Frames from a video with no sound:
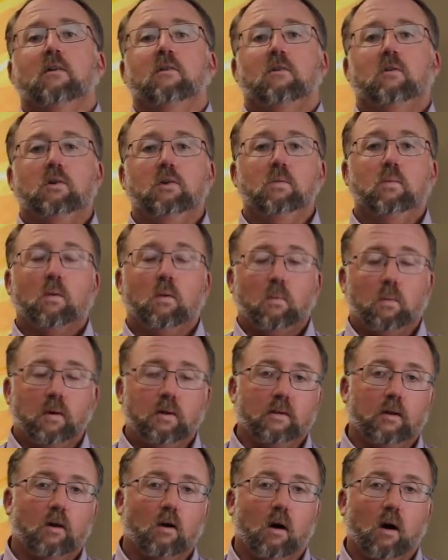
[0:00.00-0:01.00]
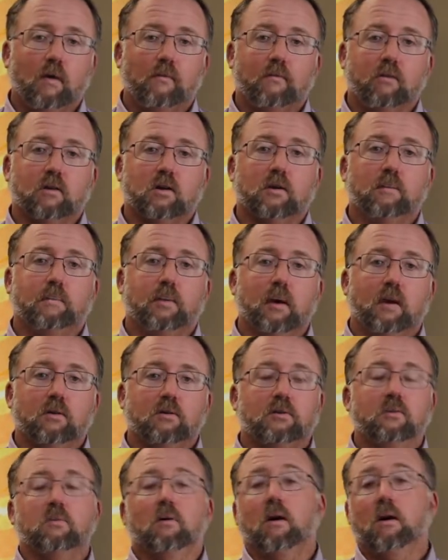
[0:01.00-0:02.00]
You will win the offer compared
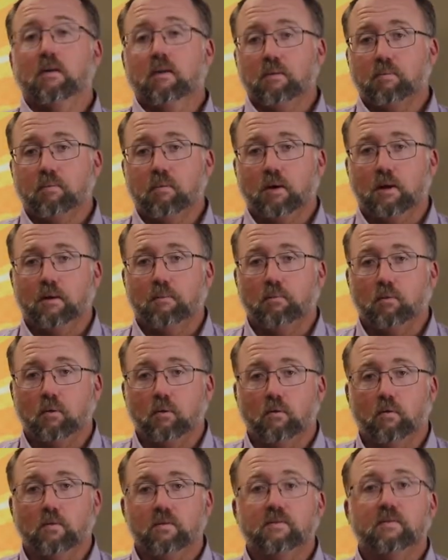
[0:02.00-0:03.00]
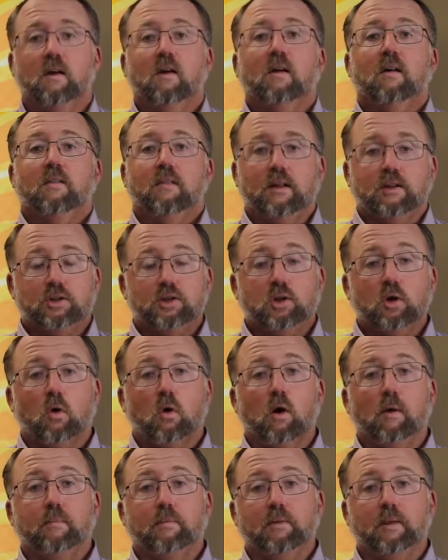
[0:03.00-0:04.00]
to other pre-approvals that
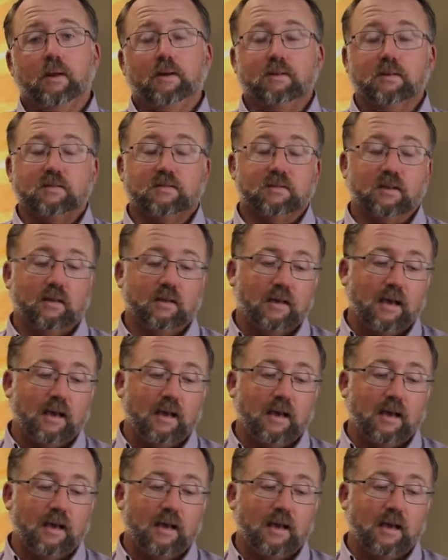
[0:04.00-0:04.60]
show up and they just say,